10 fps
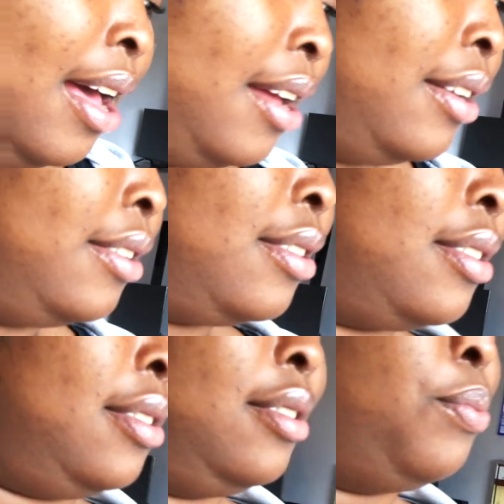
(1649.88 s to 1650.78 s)
and
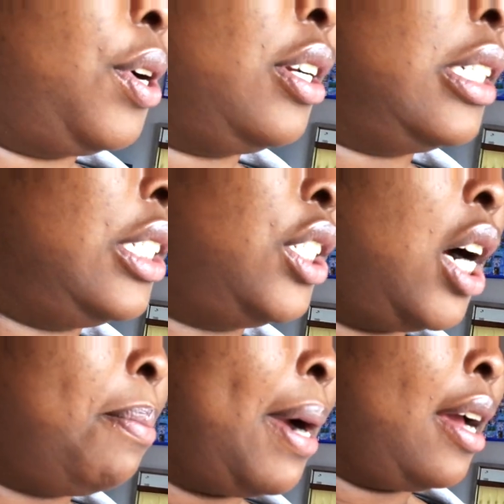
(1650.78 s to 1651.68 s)
we're gonna
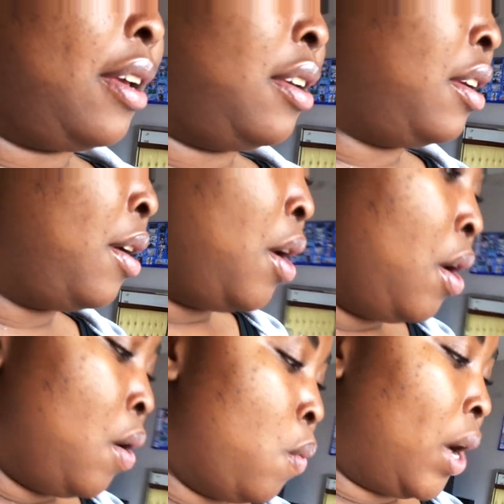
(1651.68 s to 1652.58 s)
start my
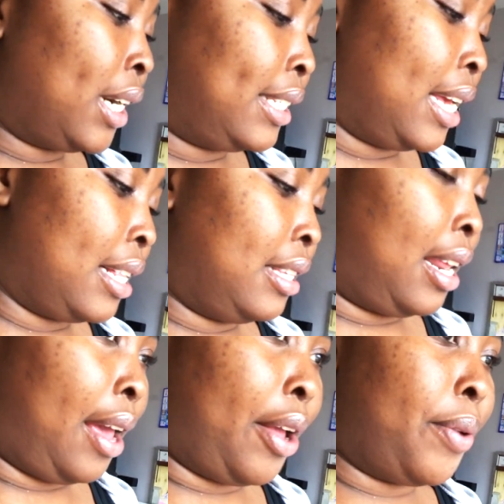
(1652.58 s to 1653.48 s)
work day
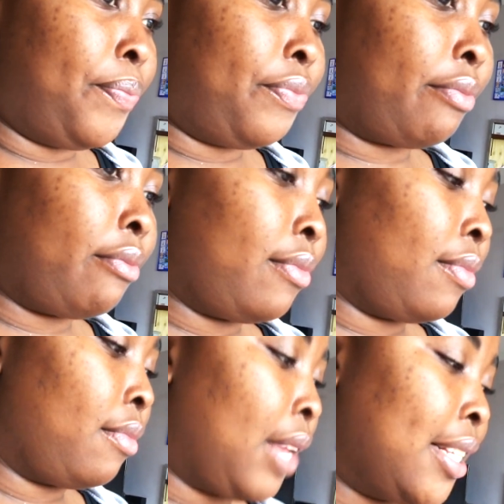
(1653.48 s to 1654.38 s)
today.
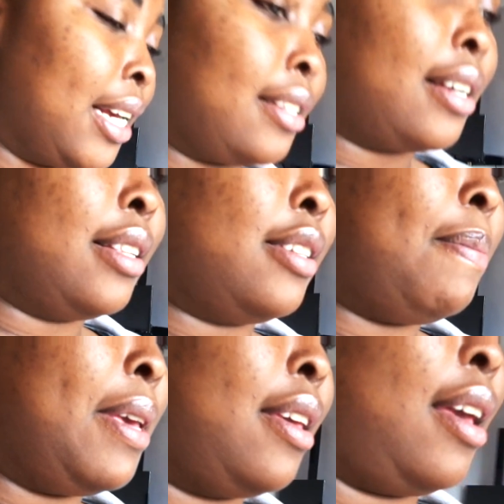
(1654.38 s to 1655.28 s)
Technically
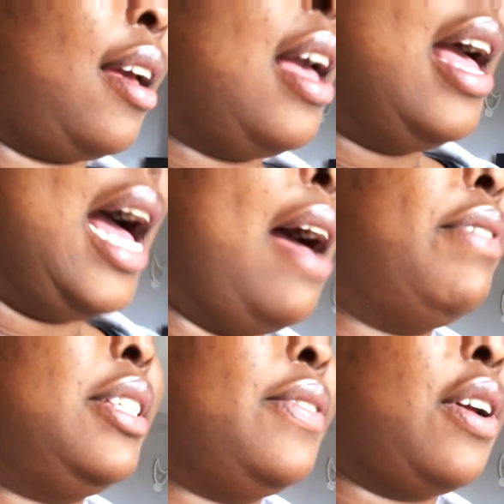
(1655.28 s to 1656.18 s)
speaking,
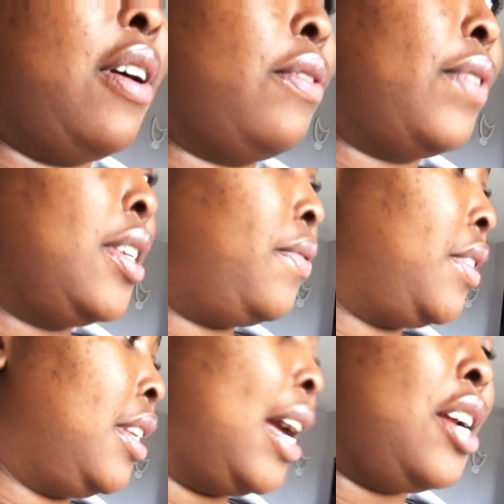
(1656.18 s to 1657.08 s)
haven't even gotten ready for
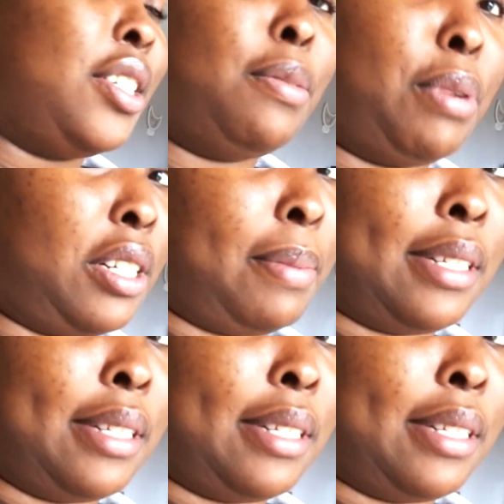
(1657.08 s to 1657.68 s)
the day. I just brushed my